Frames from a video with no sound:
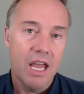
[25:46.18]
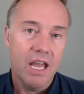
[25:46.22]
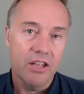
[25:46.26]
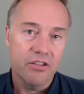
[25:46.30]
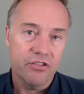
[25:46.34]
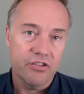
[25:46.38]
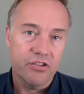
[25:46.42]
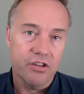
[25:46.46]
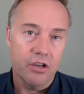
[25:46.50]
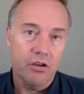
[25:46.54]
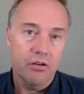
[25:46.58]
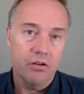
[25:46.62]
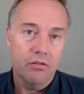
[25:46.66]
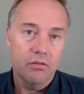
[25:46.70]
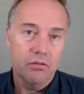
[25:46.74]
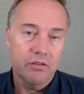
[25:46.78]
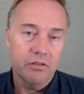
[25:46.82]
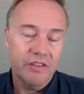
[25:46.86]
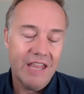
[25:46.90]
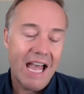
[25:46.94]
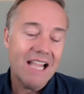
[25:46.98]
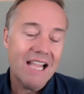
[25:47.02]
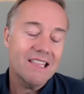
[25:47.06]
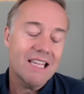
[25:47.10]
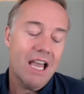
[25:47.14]
And
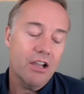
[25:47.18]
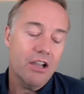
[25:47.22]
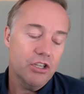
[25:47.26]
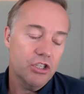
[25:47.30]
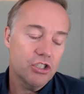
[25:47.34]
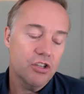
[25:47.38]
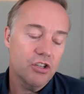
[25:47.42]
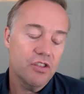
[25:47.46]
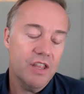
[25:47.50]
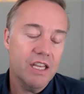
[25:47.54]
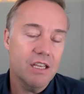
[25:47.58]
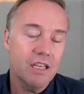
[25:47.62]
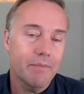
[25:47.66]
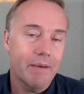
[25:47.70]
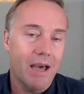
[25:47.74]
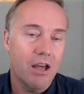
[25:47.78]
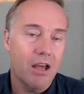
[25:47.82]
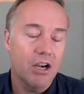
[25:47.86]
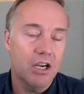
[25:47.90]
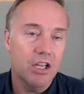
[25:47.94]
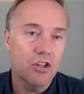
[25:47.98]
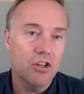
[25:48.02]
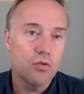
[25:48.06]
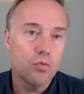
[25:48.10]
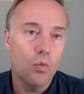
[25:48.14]
so that's how you should think
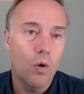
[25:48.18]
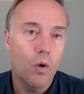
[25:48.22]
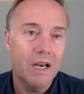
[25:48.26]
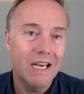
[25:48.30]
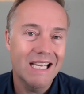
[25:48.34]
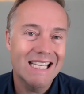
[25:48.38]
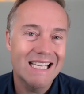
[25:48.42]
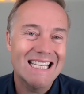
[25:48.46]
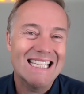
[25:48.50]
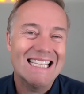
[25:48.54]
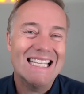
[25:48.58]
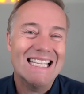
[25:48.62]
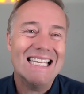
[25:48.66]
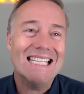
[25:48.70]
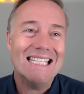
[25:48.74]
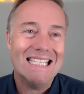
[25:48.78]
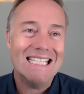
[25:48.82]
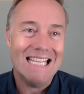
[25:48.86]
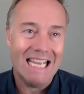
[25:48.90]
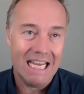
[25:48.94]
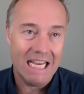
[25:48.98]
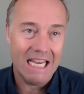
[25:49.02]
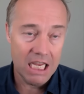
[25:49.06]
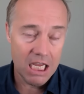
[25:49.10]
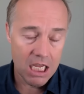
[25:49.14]
about it is what
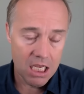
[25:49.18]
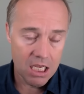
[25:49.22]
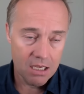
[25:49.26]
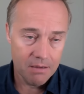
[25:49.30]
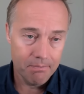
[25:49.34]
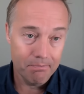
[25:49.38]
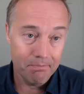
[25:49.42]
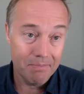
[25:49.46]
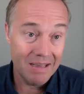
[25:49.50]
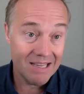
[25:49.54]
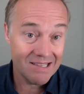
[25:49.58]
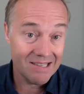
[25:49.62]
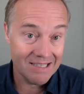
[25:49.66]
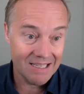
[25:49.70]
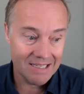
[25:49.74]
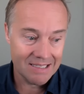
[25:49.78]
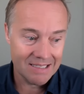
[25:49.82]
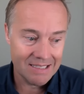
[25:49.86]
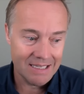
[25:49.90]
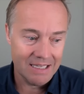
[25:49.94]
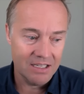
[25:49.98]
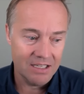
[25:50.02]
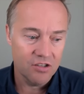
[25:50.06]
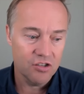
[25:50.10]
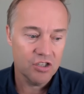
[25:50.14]
existing
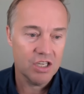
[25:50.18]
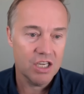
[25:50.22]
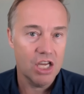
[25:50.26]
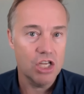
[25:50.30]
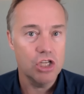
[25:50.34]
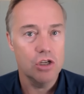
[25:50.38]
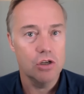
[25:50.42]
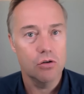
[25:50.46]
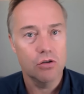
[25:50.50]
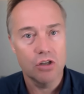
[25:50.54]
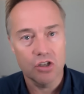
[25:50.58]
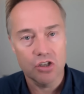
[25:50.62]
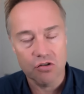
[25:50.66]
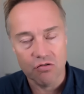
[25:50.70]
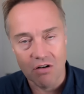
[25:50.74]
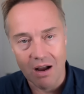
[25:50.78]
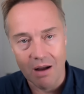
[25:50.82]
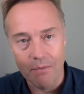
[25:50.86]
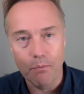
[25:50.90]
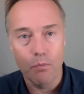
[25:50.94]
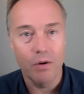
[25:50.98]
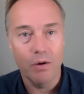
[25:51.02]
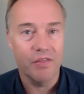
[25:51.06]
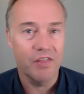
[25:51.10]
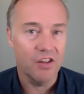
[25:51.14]
businesses can you
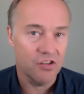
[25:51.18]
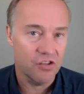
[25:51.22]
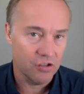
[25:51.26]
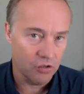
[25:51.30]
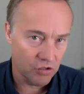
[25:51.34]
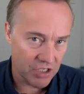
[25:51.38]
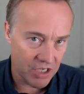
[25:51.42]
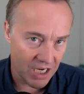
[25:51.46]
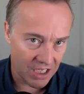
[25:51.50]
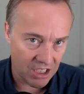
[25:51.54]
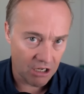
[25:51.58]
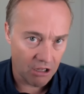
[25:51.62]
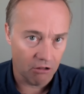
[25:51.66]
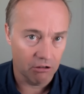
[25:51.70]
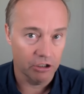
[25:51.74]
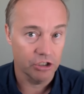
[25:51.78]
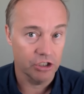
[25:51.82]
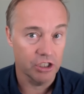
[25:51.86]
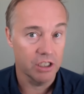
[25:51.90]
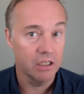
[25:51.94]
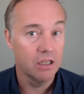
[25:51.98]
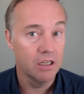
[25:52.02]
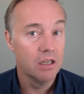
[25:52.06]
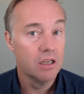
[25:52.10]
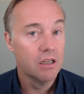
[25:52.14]
disrupt with this new
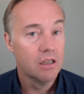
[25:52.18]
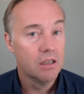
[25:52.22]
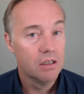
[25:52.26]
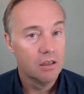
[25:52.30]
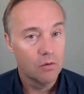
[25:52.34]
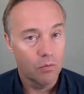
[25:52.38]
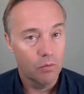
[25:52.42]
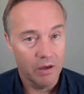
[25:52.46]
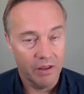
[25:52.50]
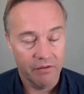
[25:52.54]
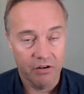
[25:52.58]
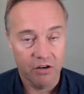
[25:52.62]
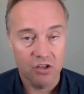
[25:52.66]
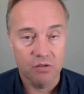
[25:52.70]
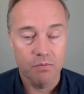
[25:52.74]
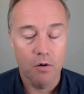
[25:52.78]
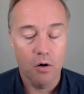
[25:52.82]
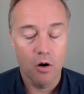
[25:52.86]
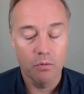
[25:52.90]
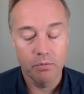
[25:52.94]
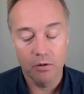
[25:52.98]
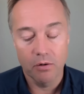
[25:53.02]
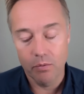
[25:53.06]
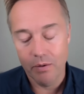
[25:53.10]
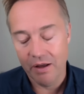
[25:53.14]
technology? Whether
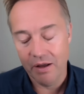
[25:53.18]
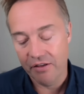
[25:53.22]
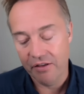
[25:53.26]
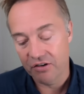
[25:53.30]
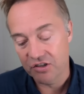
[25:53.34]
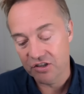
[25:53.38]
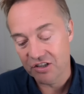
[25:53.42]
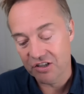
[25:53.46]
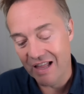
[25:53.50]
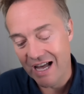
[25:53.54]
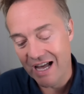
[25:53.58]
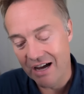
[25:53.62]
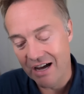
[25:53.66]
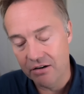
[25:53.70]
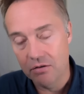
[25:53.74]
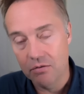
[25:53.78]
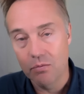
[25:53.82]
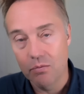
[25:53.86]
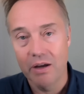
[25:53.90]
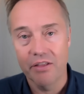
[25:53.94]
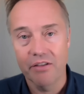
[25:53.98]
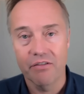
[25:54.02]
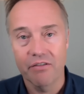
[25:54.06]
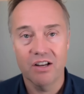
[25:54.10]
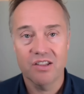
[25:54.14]
it's mobile, whether it's
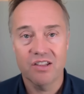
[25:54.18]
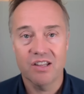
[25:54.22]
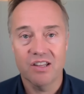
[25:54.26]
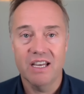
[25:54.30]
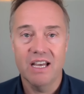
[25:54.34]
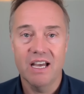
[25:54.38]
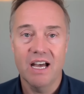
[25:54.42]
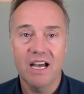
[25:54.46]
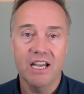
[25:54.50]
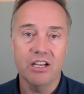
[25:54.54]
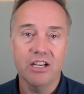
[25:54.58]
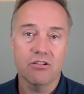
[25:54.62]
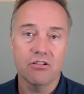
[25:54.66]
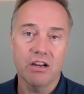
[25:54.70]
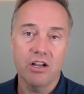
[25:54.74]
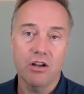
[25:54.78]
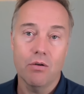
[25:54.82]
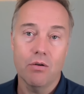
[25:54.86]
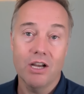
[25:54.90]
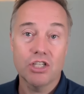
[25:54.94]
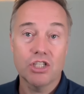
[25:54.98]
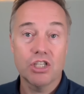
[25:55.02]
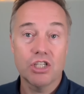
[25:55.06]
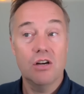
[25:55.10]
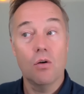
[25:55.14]
cloud, whether it's AI,
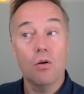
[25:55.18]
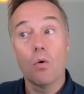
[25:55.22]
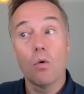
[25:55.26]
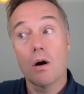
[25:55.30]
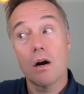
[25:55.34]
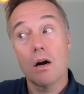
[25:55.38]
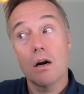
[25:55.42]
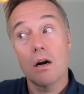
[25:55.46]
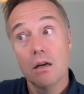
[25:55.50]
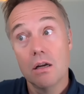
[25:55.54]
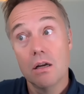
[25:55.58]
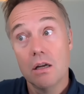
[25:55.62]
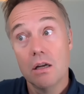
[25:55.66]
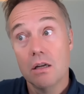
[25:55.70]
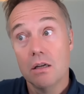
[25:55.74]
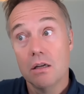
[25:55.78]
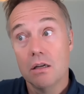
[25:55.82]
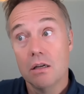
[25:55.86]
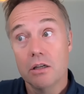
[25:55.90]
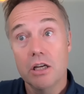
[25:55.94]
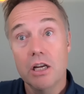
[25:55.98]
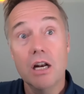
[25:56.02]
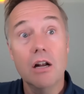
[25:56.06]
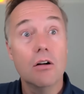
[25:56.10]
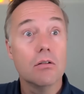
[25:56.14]
great question, or
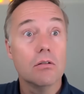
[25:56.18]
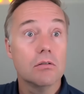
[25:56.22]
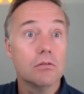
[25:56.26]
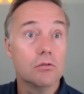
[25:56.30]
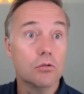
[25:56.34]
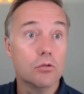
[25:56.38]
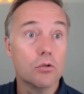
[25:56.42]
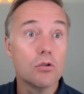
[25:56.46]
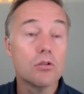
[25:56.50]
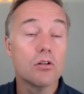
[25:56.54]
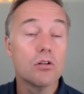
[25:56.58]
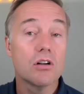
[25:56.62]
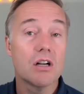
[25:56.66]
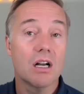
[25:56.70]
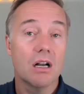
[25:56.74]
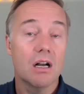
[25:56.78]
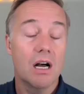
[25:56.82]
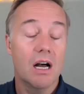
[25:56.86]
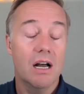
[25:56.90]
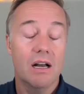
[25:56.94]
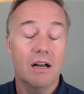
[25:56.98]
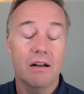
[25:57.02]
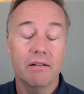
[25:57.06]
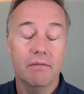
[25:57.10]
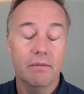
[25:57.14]
you know, Google,
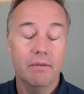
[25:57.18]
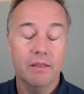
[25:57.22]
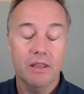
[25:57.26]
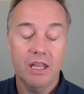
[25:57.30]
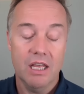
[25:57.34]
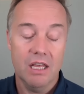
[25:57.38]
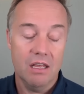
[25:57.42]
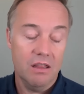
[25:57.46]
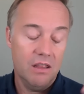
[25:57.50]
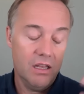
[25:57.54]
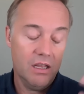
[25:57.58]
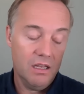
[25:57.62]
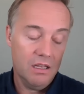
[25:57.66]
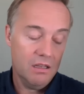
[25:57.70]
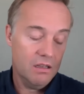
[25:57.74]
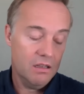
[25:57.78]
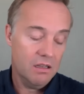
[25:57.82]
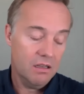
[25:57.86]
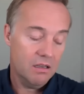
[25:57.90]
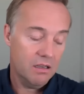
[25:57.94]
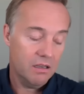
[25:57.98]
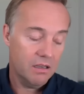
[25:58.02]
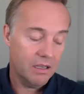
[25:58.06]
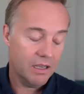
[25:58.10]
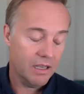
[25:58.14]
uh, the
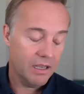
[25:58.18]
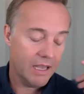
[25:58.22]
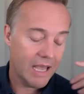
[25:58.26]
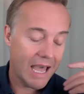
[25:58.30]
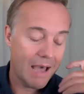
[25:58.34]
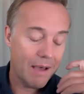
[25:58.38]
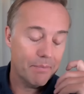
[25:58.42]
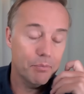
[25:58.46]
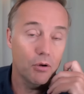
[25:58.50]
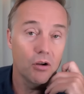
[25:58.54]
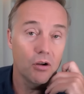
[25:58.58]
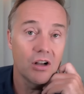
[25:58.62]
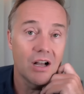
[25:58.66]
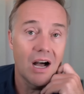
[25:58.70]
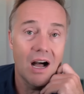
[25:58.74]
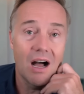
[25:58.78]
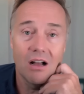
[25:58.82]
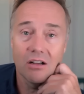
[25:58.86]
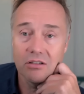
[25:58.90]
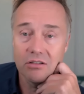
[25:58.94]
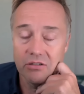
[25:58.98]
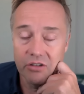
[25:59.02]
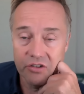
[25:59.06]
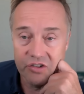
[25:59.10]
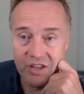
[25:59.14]
the uh, Apple
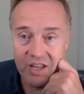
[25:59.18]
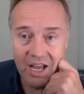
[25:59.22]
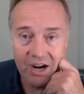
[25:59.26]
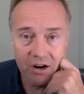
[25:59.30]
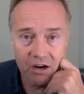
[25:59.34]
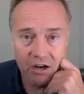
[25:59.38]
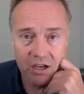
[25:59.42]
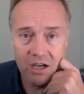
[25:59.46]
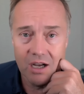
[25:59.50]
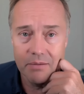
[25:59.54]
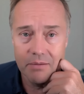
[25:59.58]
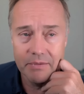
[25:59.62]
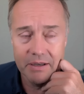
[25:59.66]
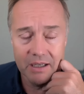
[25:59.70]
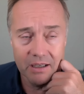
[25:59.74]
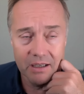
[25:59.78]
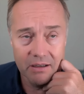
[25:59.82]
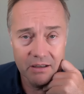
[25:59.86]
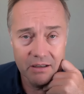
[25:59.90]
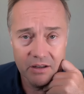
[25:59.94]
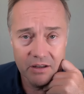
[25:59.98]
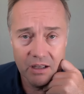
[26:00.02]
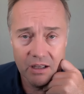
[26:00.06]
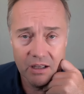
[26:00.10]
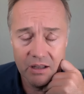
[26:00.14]
goggles that are
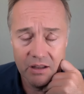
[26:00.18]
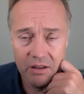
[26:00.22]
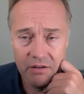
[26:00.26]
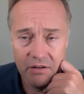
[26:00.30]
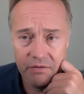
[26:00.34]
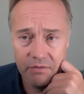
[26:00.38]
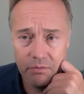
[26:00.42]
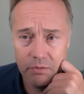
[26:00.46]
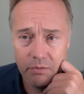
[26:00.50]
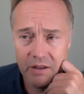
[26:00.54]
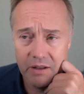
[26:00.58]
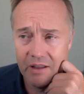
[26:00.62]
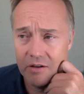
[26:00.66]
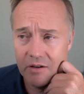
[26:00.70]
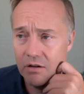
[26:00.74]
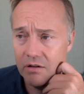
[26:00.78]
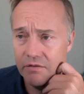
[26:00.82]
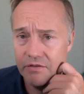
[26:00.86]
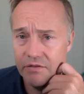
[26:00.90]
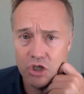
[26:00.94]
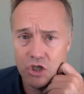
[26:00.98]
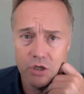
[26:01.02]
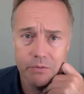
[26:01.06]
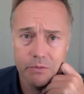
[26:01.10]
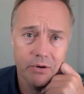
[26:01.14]
coming, the the what do they
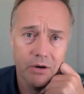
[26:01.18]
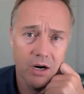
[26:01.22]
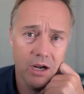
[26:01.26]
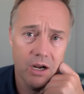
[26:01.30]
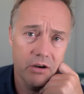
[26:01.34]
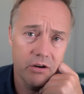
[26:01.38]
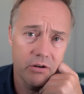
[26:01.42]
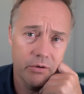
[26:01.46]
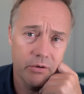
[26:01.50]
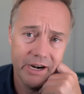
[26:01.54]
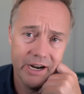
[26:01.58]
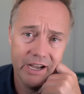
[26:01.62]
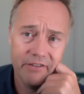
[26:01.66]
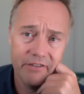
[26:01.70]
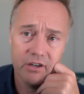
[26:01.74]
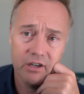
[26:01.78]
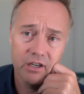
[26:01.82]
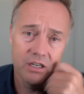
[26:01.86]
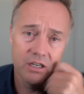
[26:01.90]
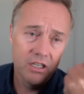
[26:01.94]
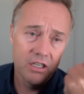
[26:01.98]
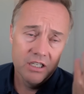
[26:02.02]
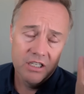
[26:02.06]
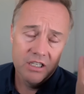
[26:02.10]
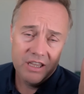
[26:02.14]
call it, Vision Pro or
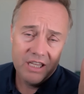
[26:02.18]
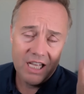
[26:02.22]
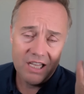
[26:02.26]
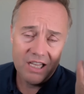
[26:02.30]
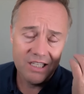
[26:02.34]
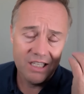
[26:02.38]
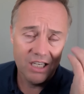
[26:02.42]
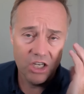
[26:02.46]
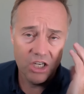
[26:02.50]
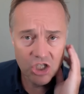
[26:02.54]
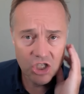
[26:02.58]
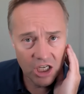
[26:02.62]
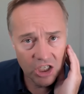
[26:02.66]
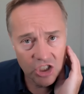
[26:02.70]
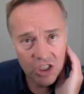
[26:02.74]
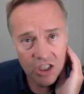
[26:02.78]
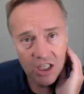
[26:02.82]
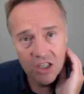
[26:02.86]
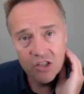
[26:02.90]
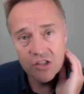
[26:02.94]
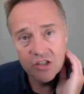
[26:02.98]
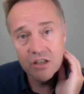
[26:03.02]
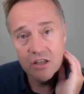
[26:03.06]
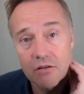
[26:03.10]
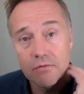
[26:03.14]
whatever, that's going to
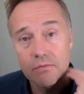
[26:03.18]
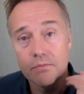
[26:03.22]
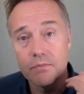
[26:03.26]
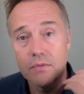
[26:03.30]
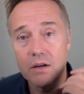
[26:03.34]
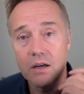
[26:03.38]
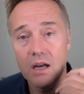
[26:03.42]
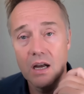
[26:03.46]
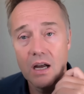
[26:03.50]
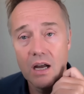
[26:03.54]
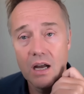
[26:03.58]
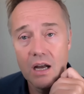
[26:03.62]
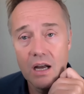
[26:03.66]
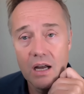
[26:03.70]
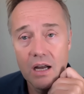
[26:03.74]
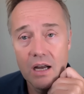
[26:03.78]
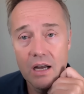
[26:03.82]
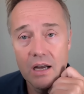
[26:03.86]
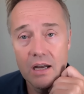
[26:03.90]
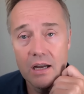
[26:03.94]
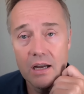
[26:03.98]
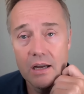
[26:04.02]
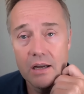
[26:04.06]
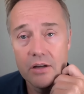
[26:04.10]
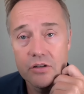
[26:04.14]
change too.
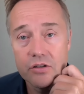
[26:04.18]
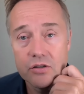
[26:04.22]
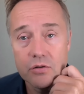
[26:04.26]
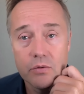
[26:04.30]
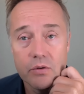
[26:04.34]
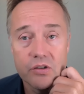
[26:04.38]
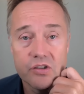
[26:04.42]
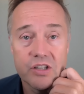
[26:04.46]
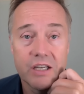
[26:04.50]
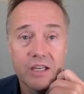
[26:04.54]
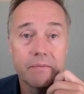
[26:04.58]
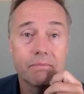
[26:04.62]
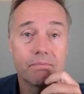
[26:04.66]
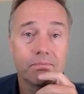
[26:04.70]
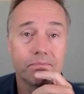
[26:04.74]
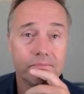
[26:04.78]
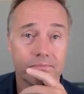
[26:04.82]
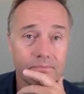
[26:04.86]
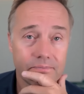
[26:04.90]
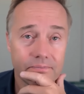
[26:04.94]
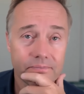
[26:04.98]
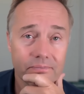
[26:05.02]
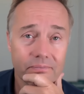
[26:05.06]
Uh, so we'll see.